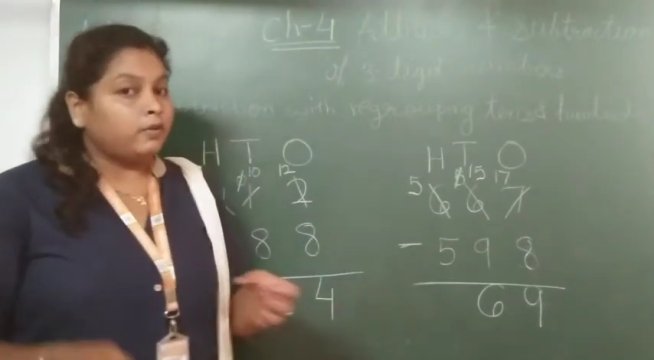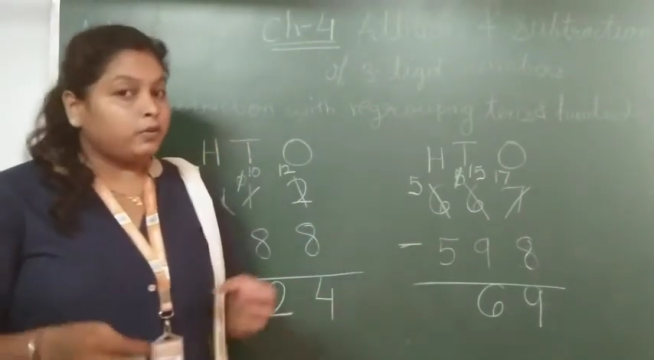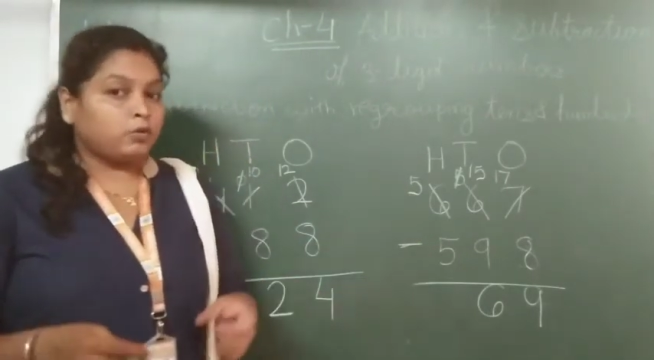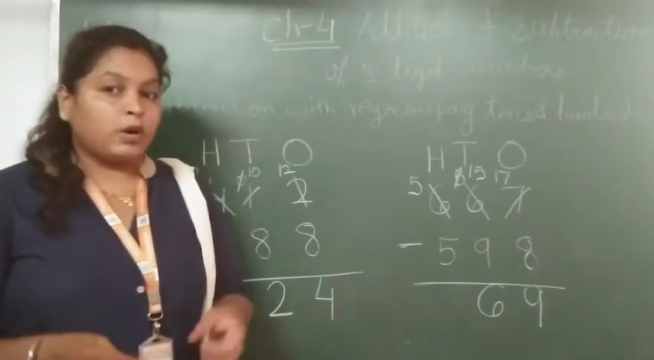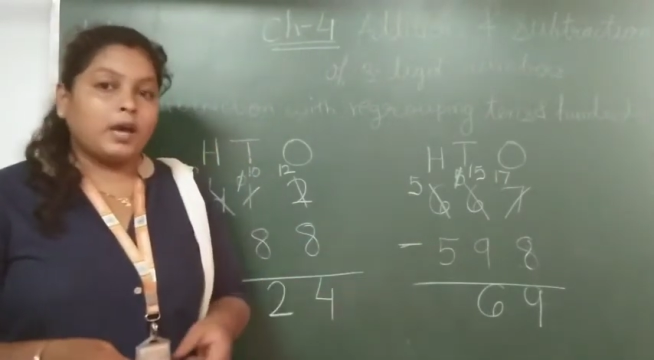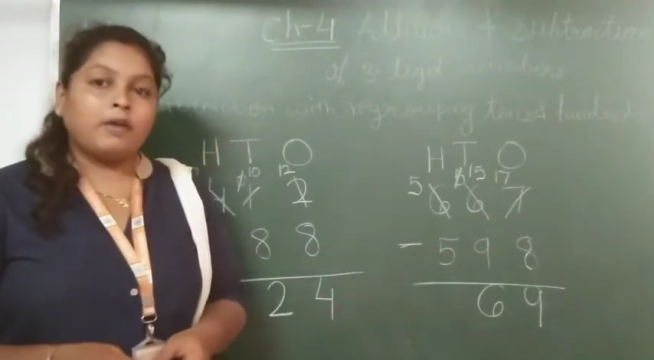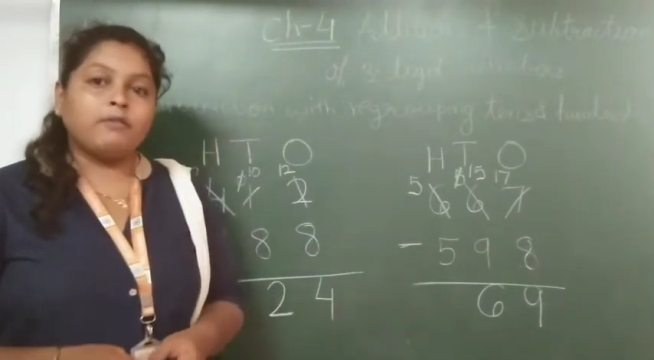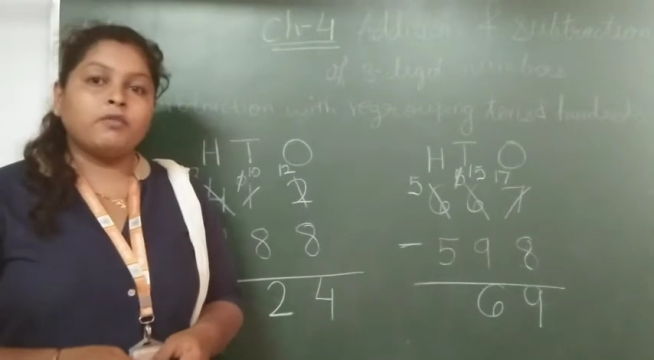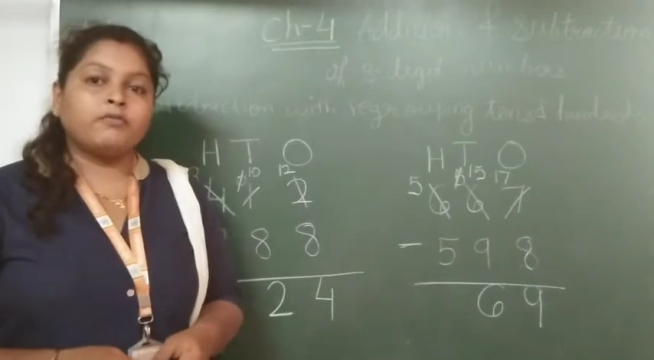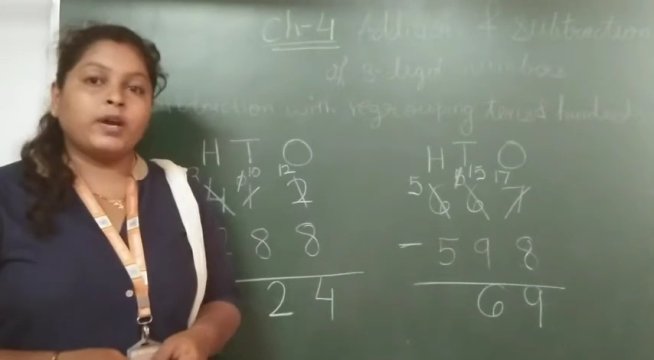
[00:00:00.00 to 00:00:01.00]
you are
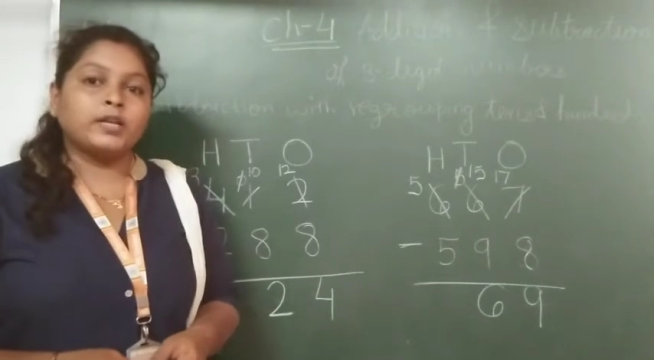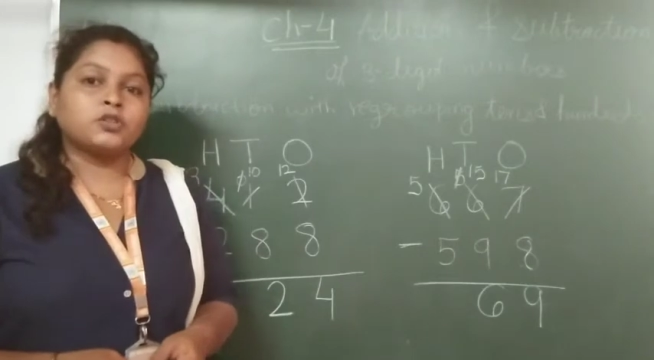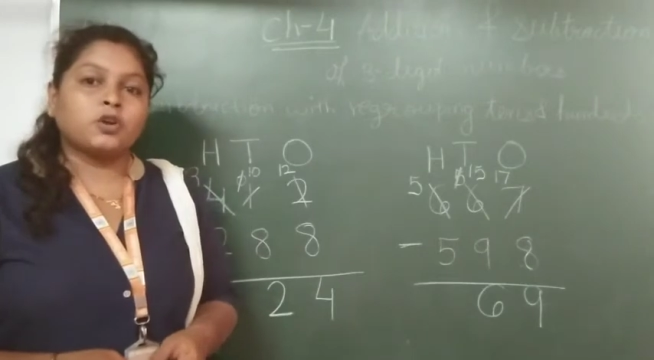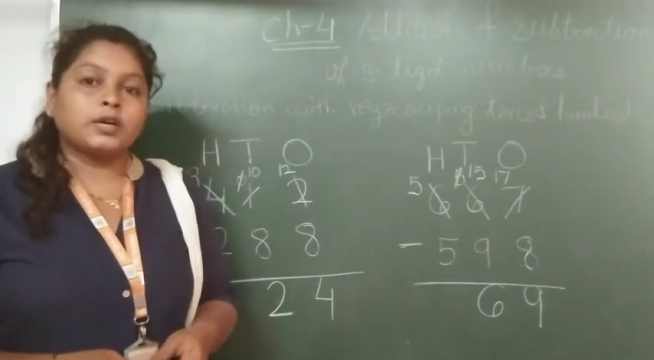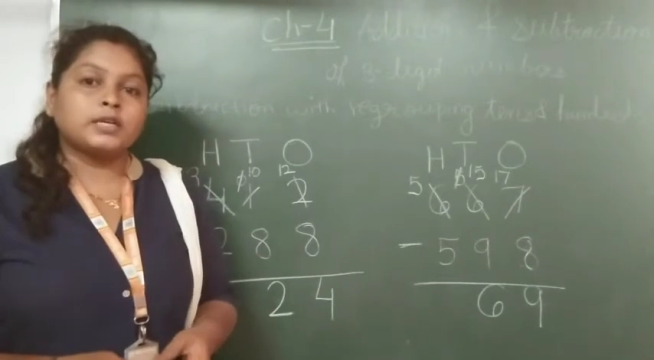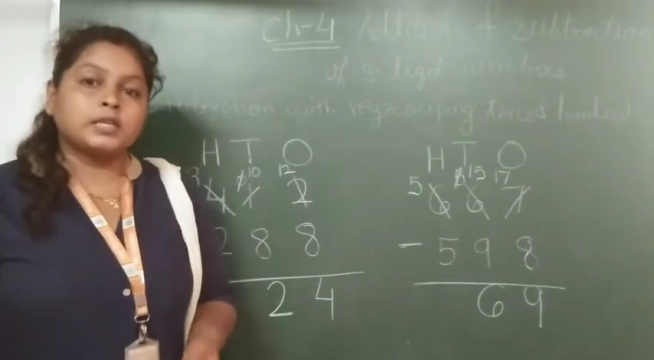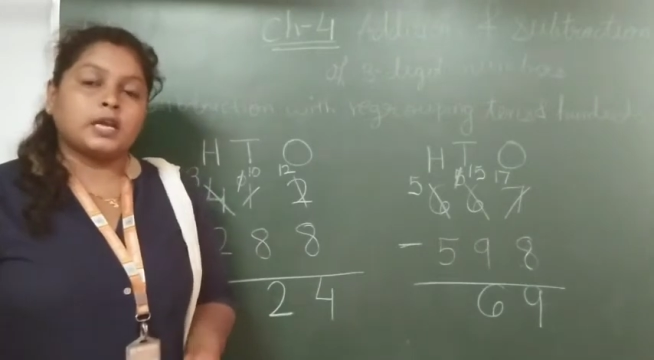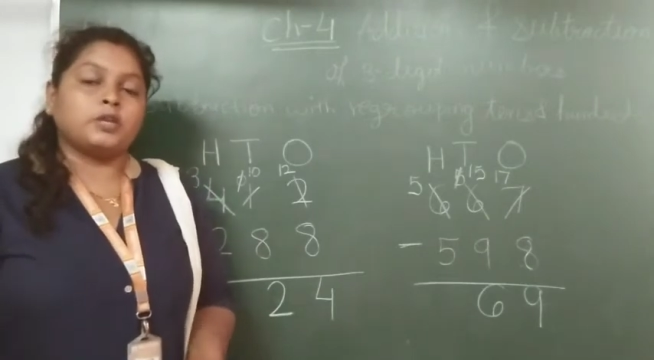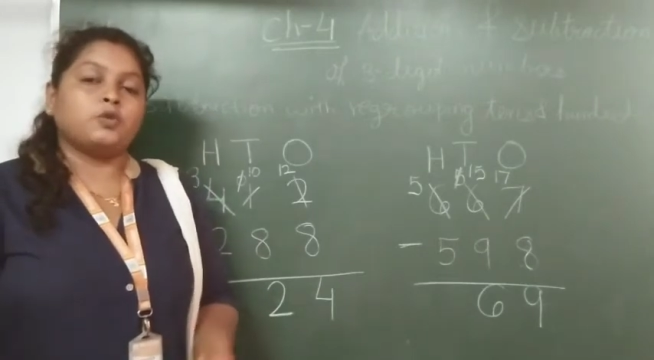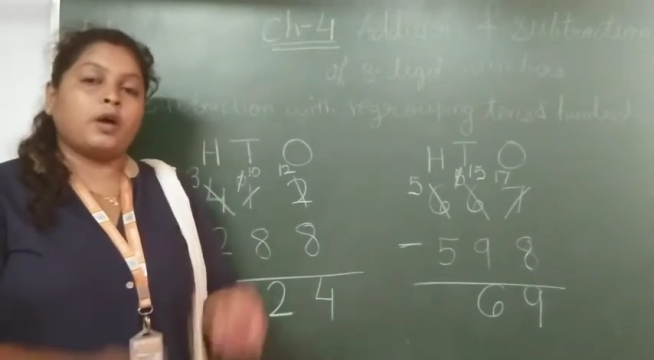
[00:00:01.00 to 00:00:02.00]
having 5 chocolates
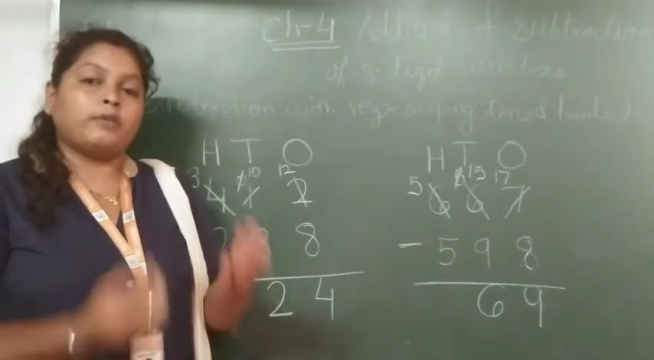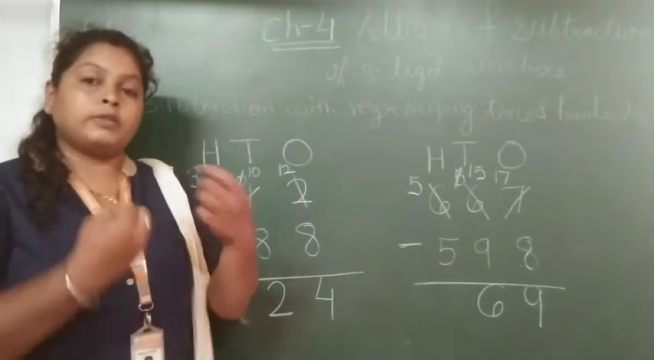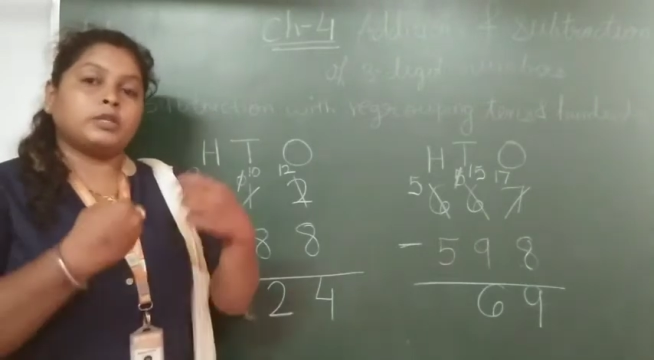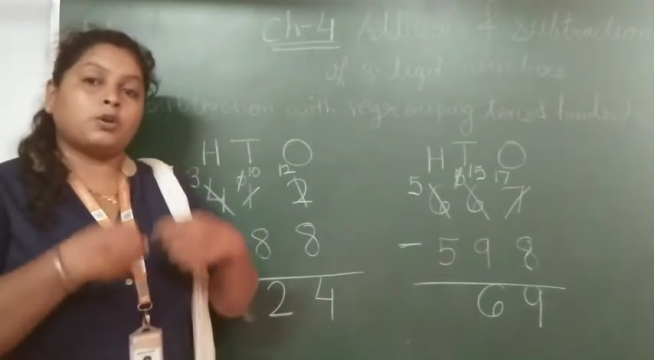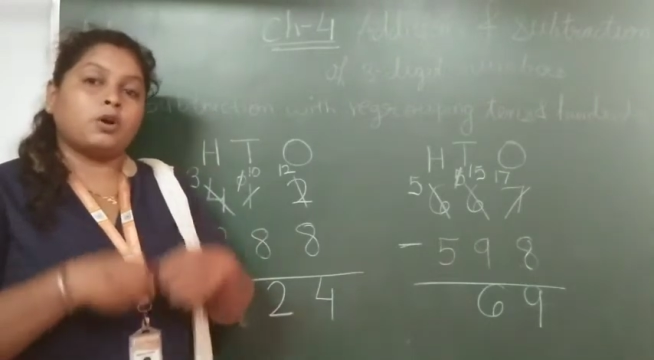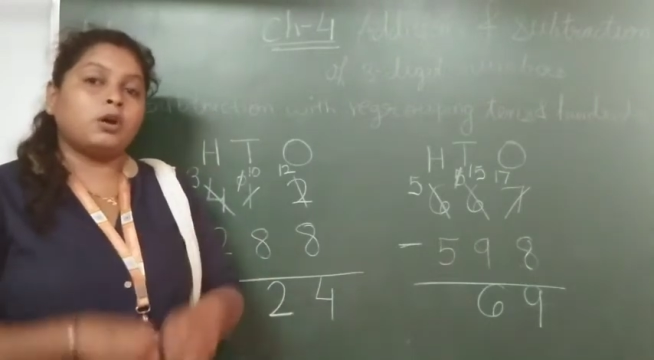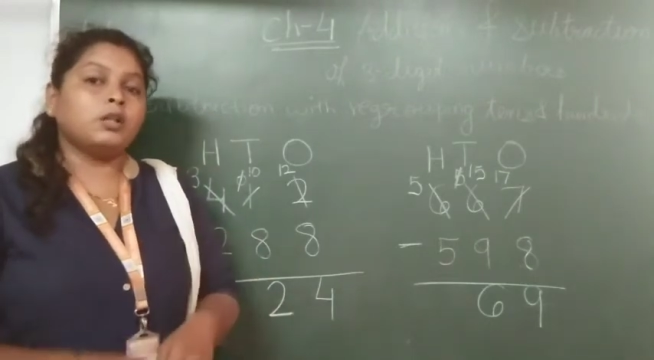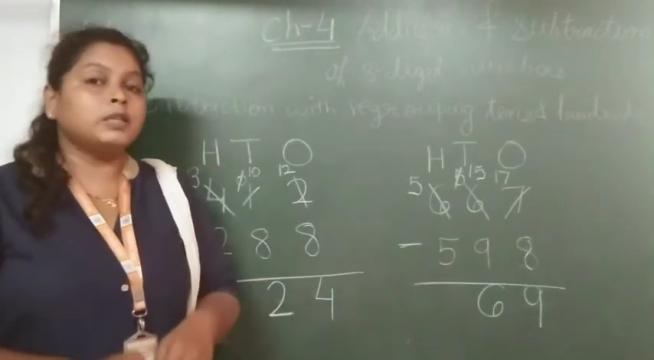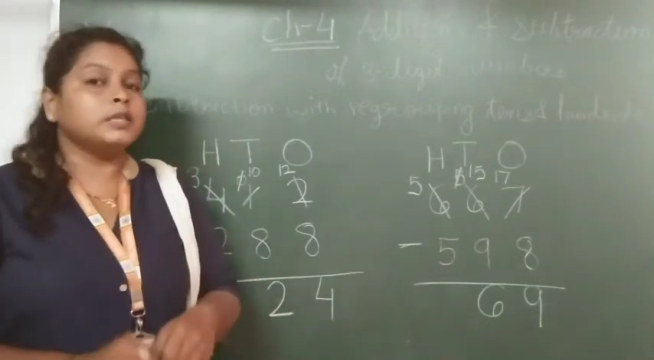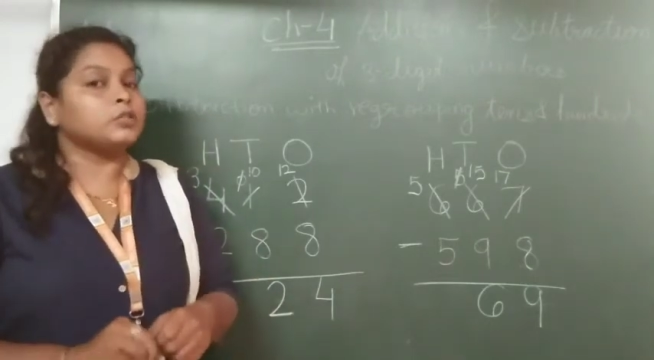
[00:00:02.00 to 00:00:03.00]
and you have eaten
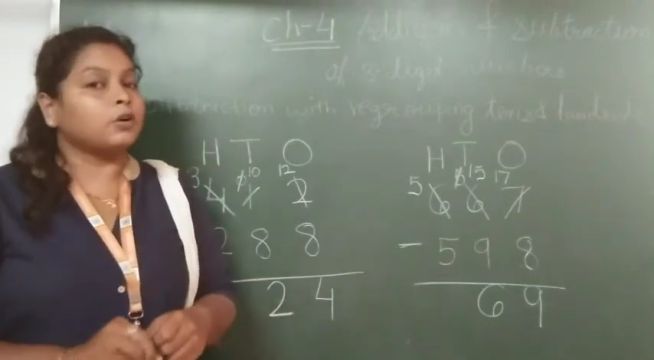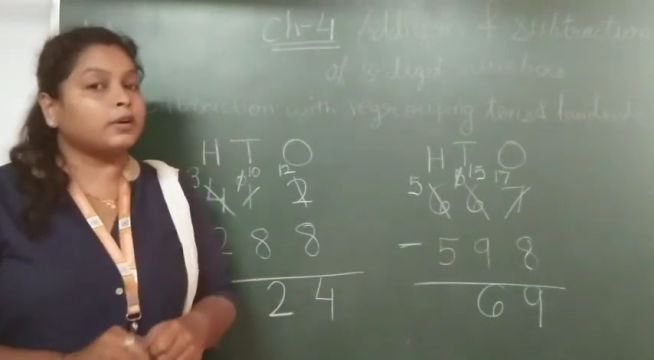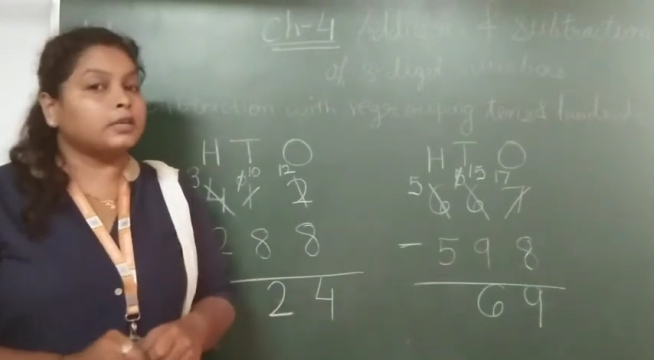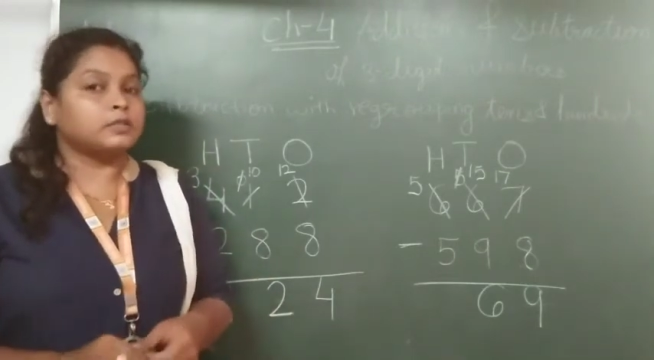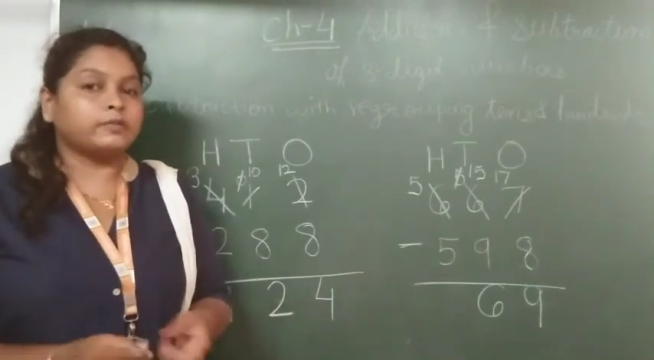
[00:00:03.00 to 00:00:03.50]
all the chocolates.